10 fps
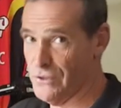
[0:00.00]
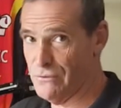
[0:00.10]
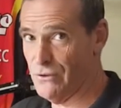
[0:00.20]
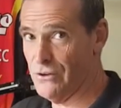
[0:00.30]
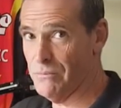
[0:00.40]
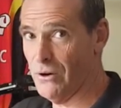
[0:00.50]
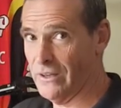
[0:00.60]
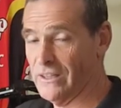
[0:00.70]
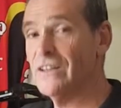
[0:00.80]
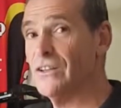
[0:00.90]
them on your road
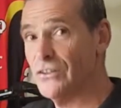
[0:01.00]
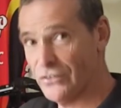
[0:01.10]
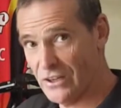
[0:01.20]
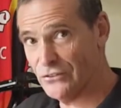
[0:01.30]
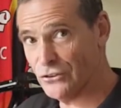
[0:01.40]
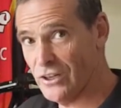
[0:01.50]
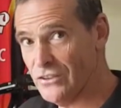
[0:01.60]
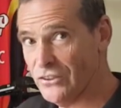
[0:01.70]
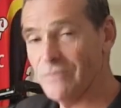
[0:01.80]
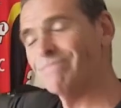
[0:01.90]
bike. Sounds
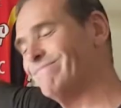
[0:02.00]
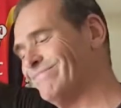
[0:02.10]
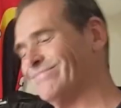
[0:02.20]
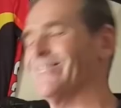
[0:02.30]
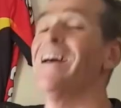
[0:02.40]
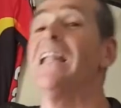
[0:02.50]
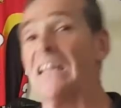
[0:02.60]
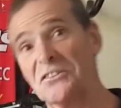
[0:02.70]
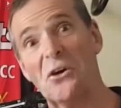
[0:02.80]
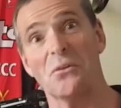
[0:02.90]
crazy?
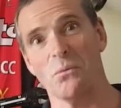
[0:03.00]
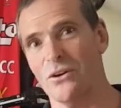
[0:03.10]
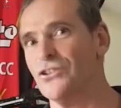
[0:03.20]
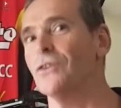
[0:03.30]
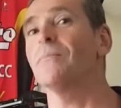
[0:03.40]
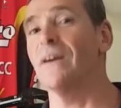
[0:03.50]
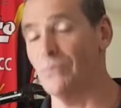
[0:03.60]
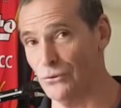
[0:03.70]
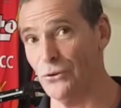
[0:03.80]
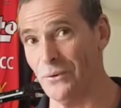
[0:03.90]
Let's go to the workshop
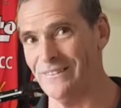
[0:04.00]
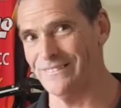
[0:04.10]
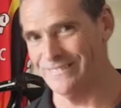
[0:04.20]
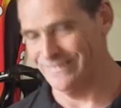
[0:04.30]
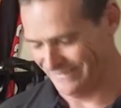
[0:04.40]
and we'll do it.